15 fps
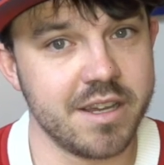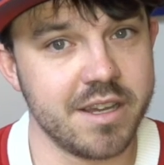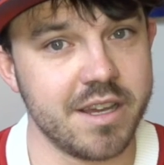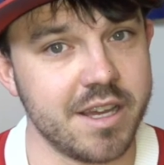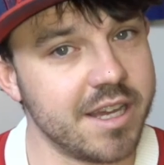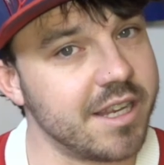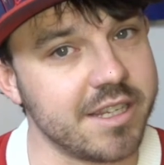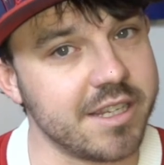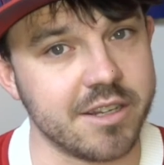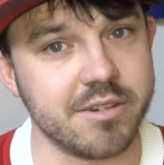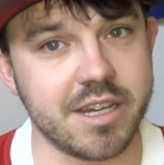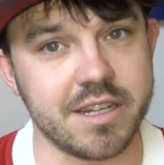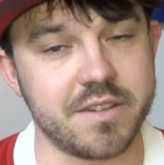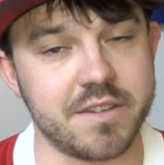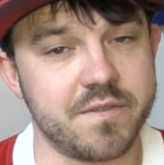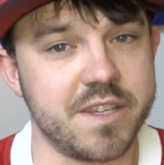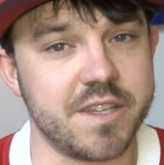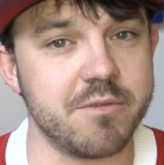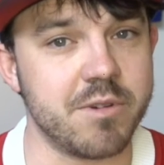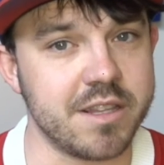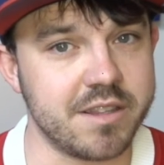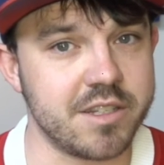and get his feet
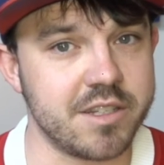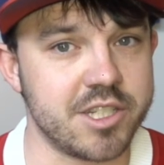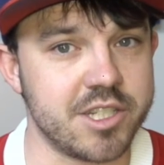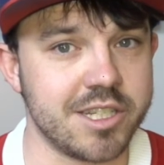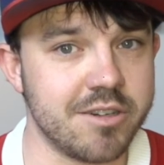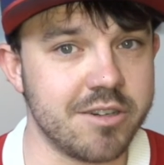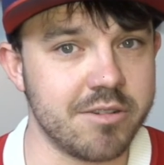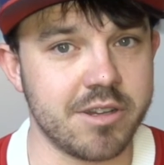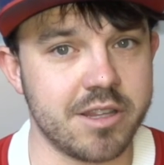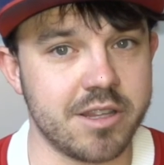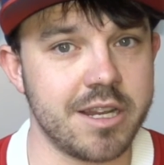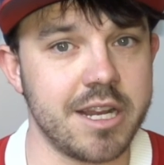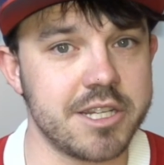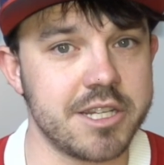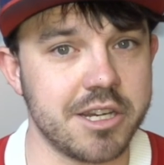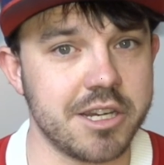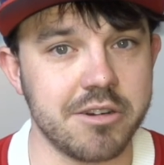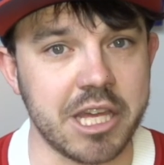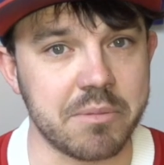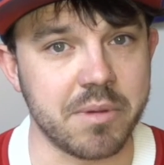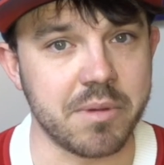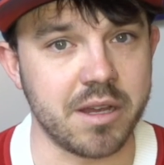wet this year with an NHL
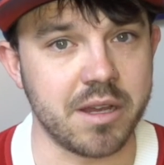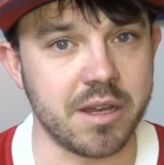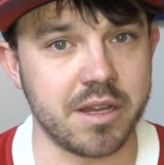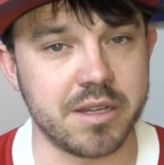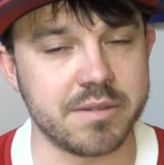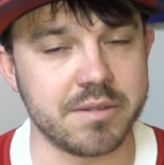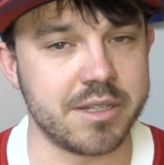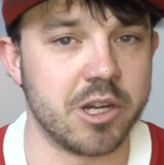game.